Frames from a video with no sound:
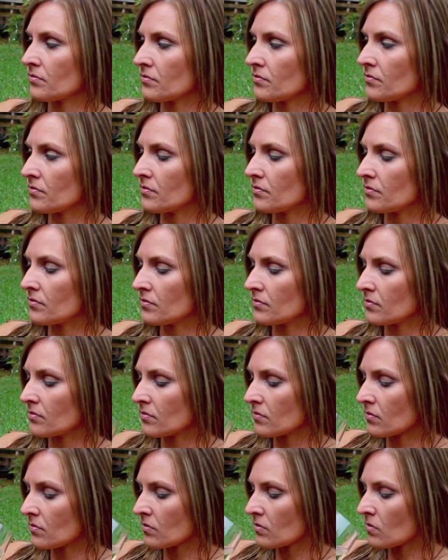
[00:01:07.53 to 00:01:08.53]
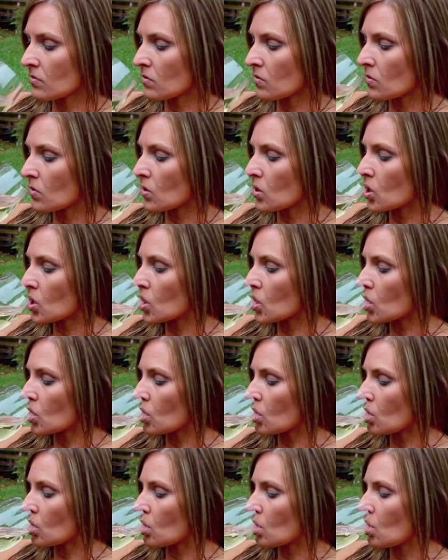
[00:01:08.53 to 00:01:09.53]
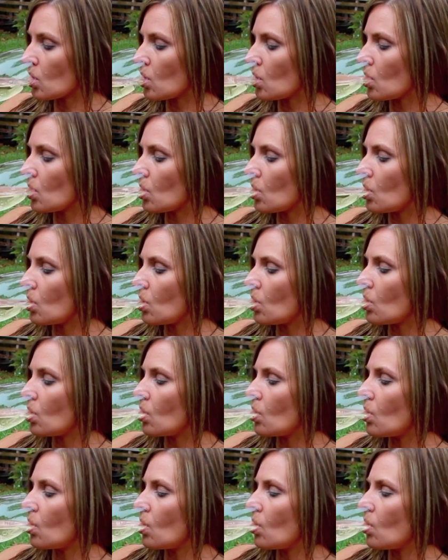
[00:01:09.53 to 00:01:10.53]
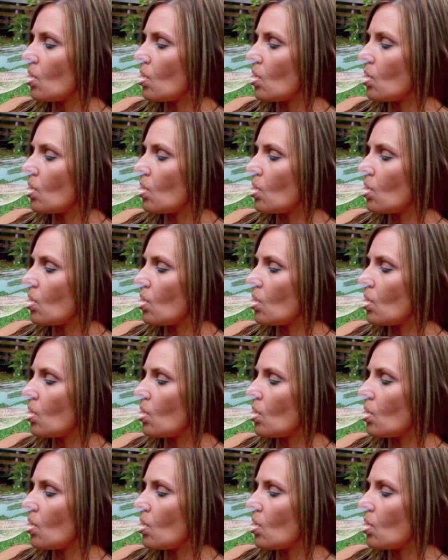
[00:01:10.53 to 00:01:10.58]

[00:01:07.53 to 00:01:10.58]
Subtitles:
(no one is talking)